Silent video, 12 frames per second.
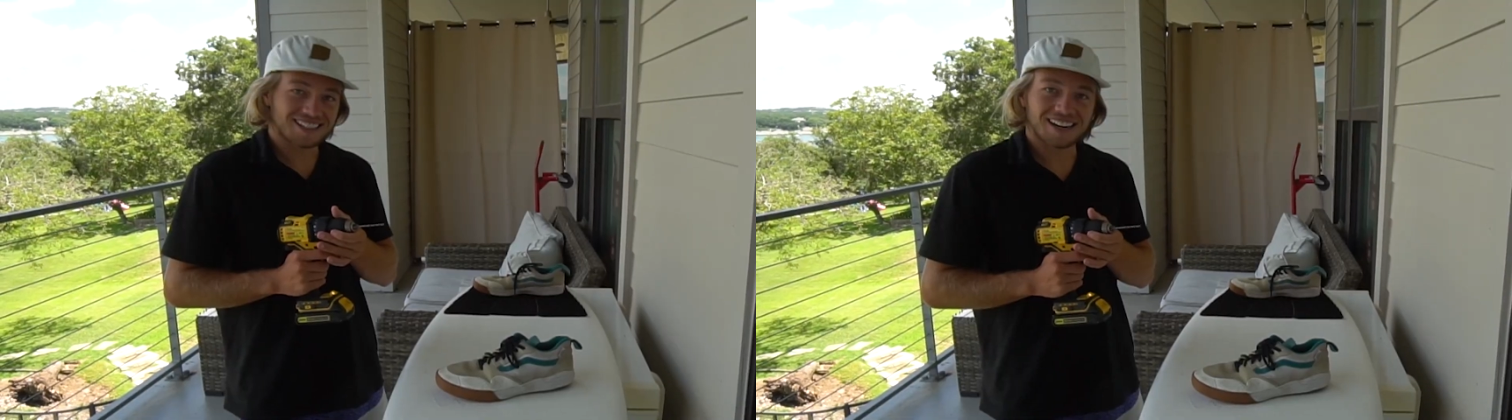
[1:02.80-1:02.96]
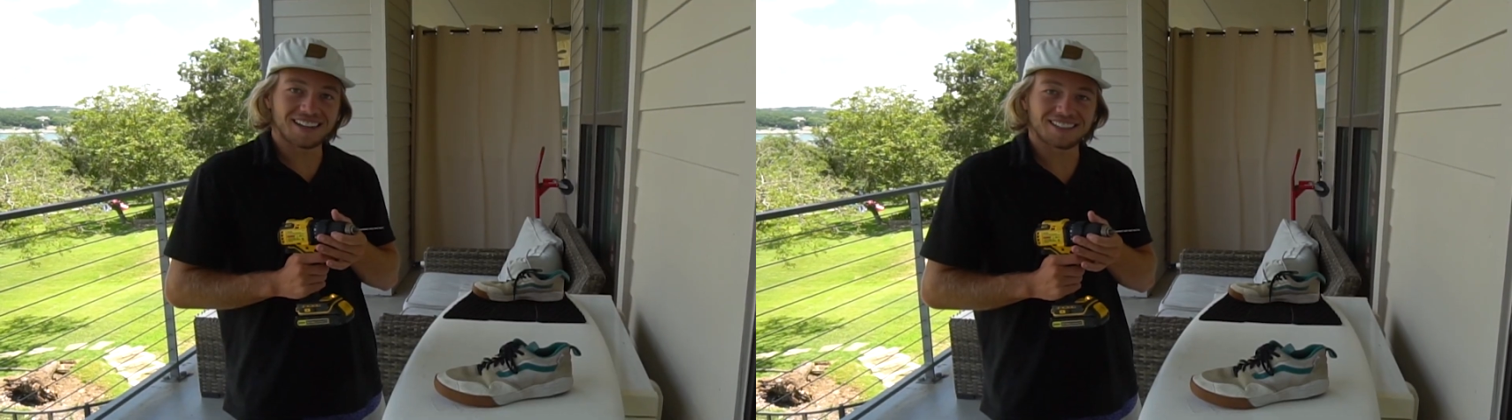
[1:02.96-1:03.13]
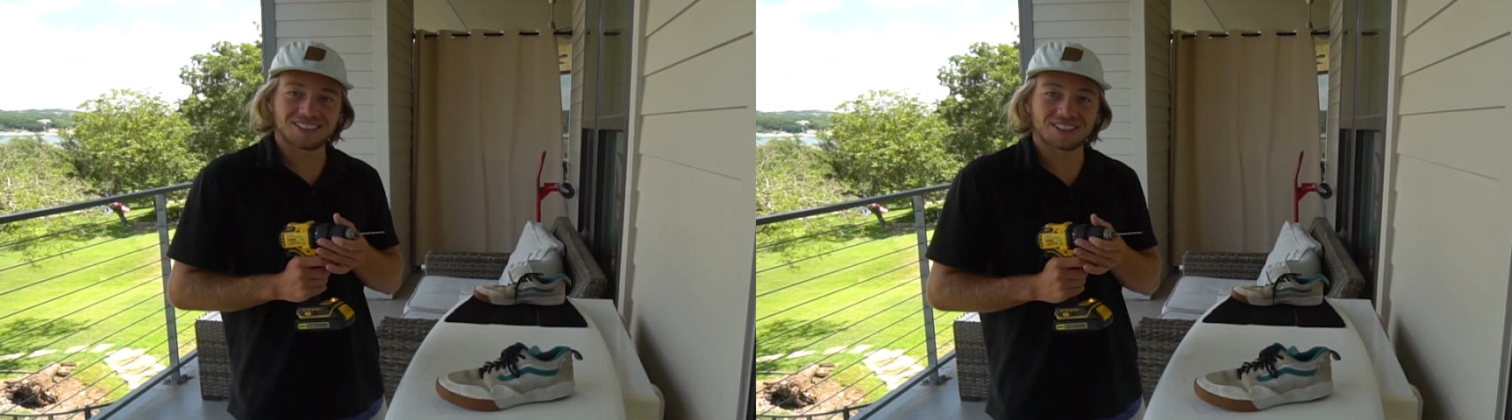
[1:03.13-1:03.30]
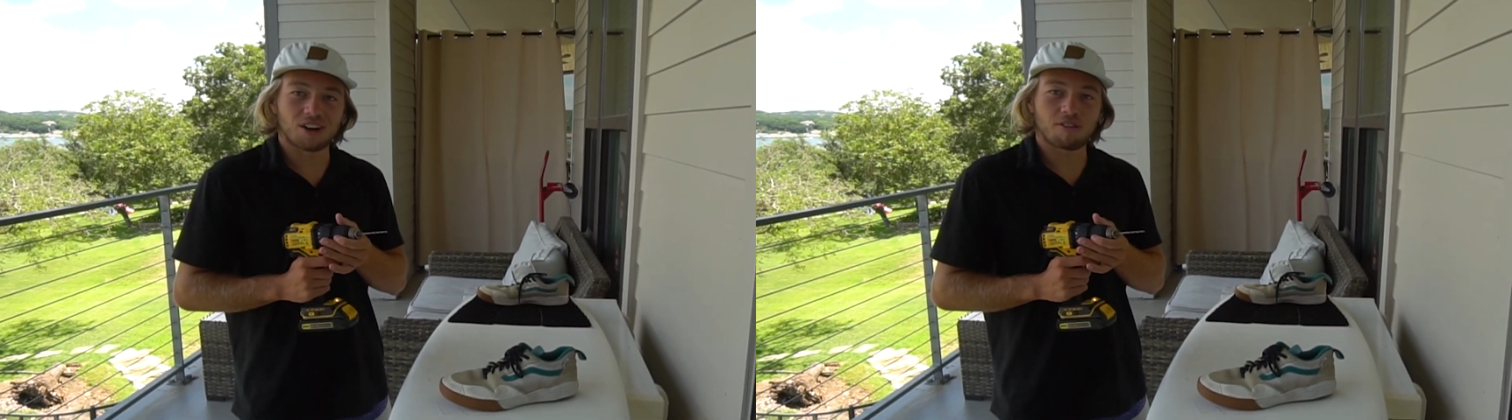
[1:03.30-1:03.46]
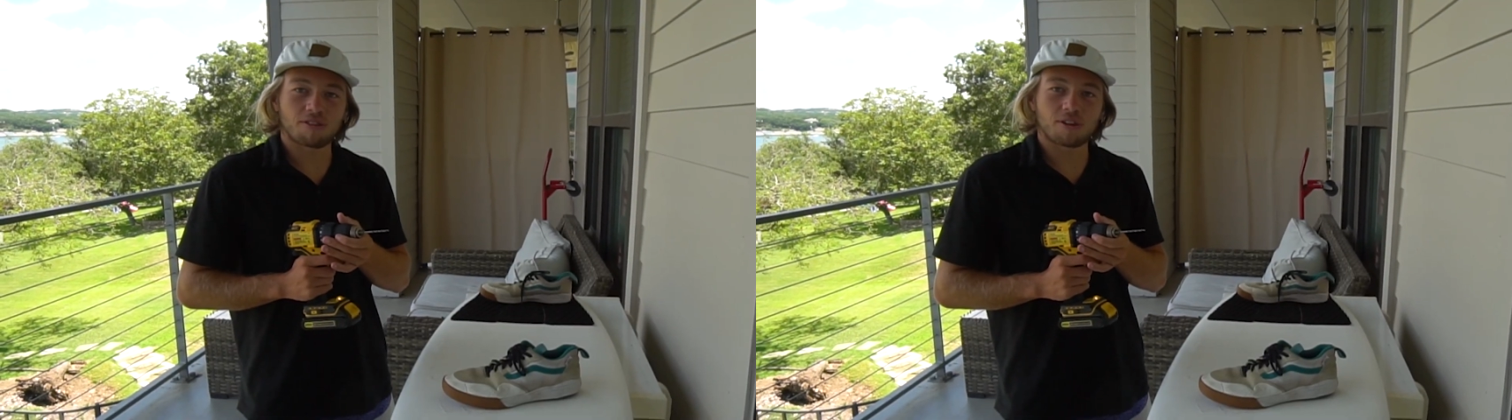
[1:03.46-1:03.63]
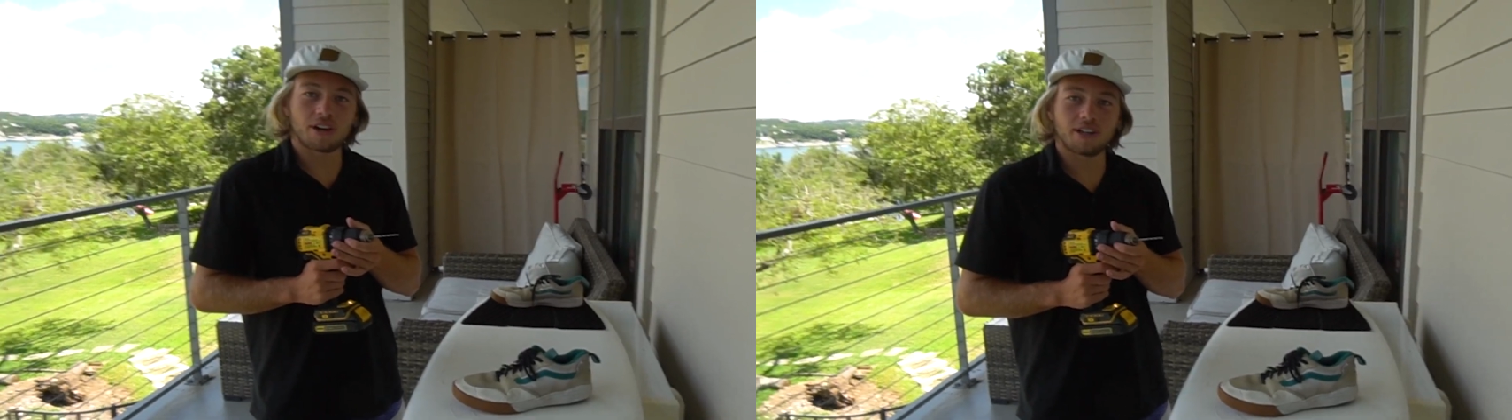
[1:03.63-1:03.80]
Should I just go
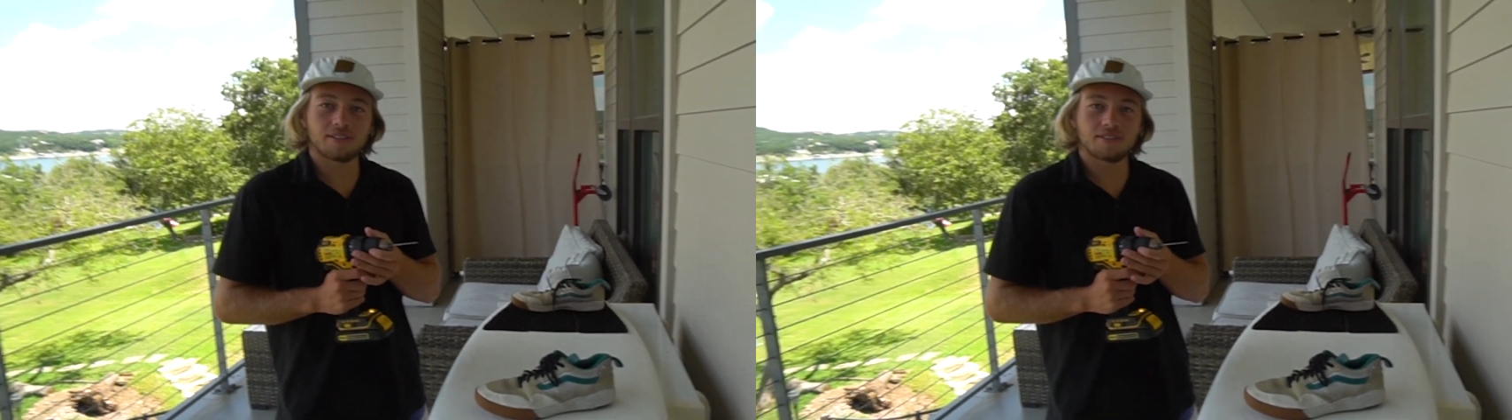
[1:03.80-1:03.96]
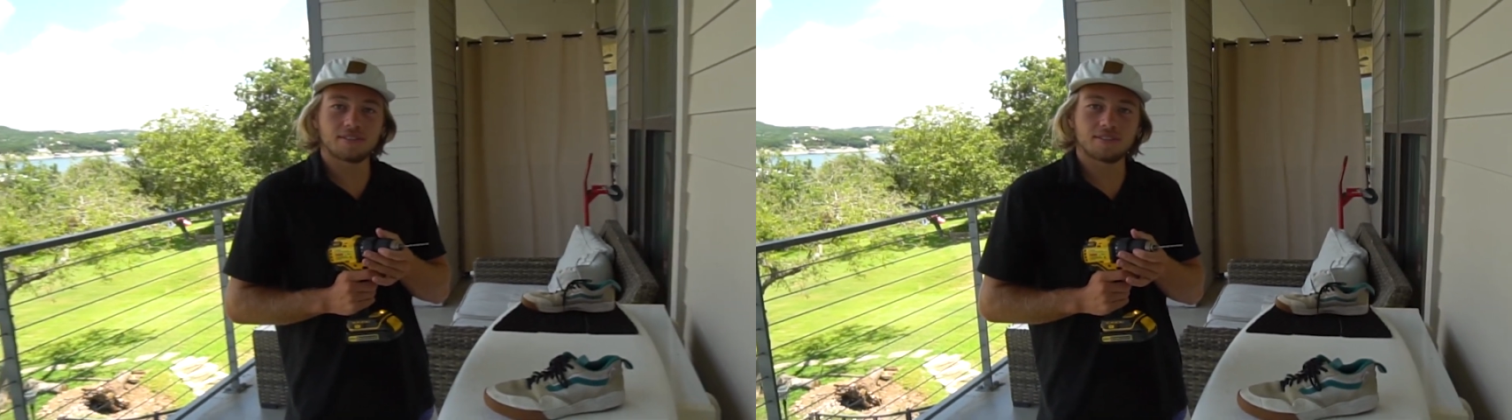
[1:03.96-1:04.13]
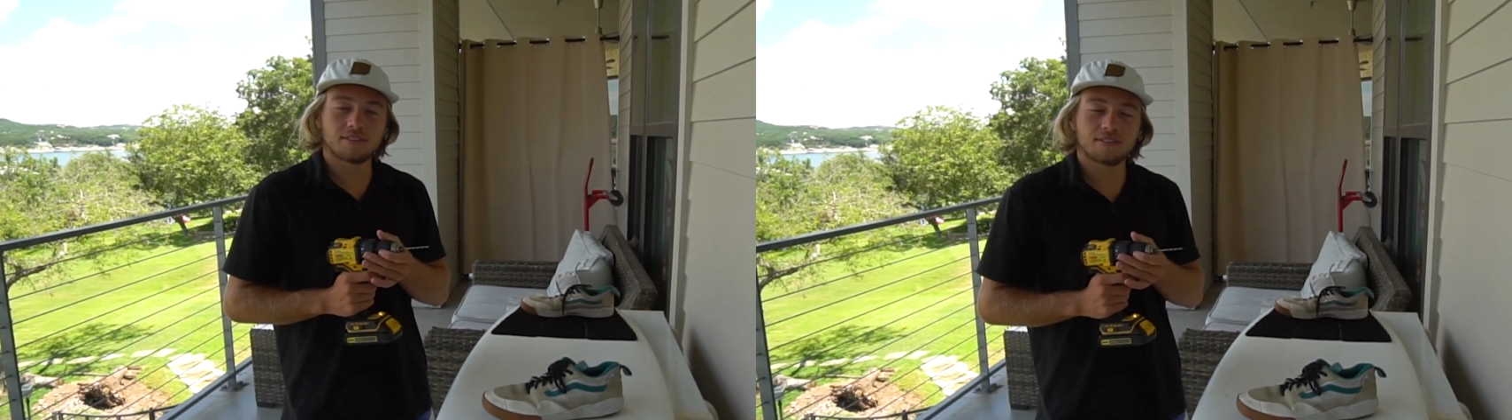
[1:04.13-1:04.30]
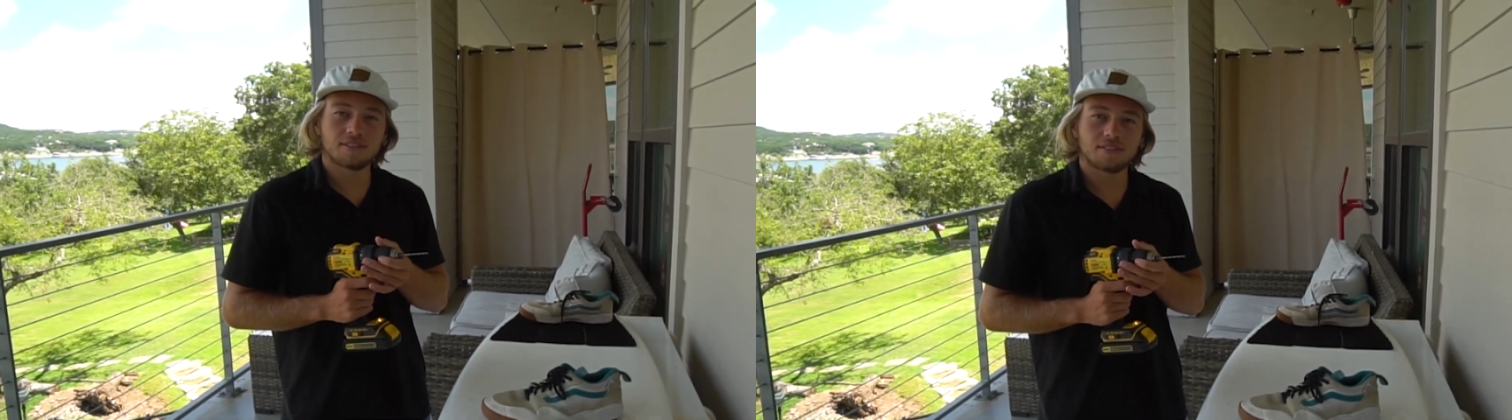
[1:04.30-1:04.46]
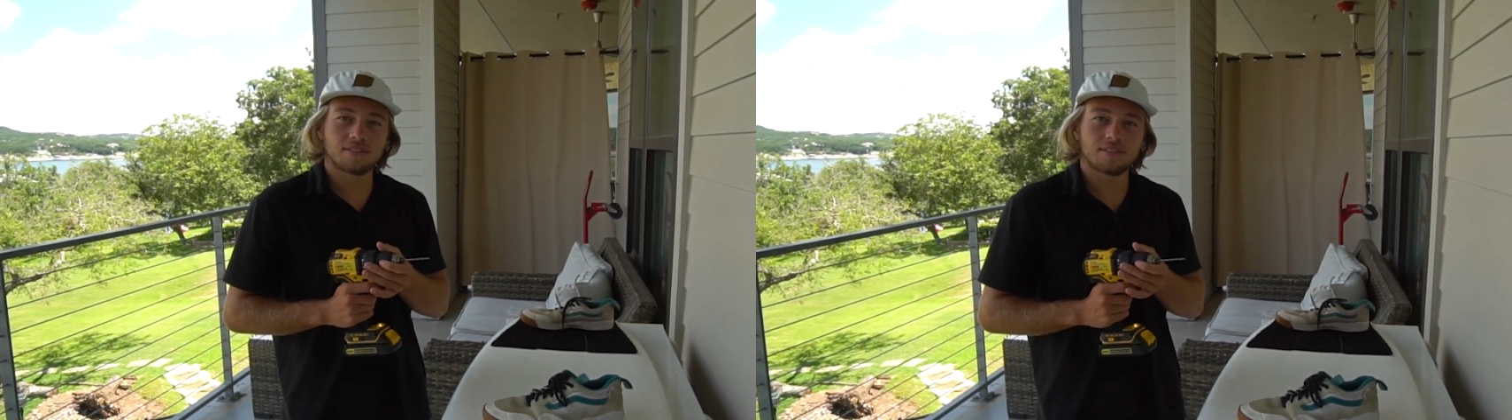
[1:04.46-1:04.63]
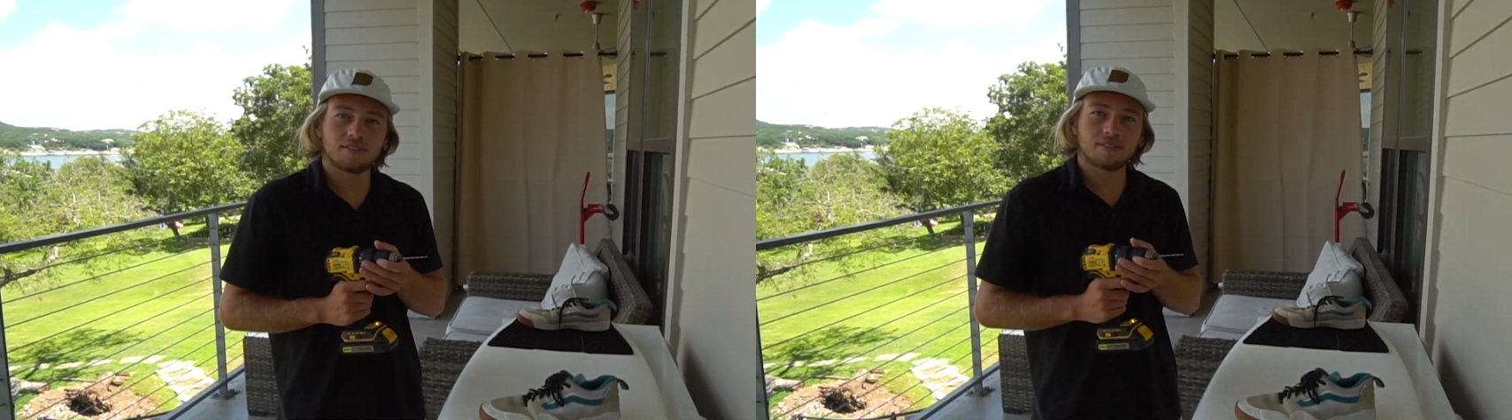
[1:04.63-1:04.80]
for it? Just go
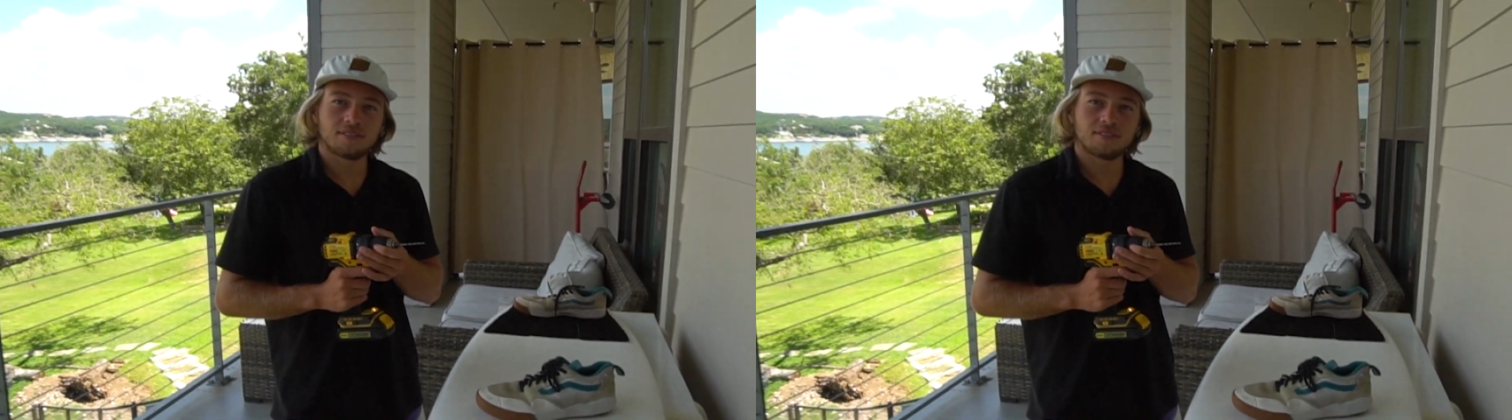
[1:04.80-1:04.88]
for it.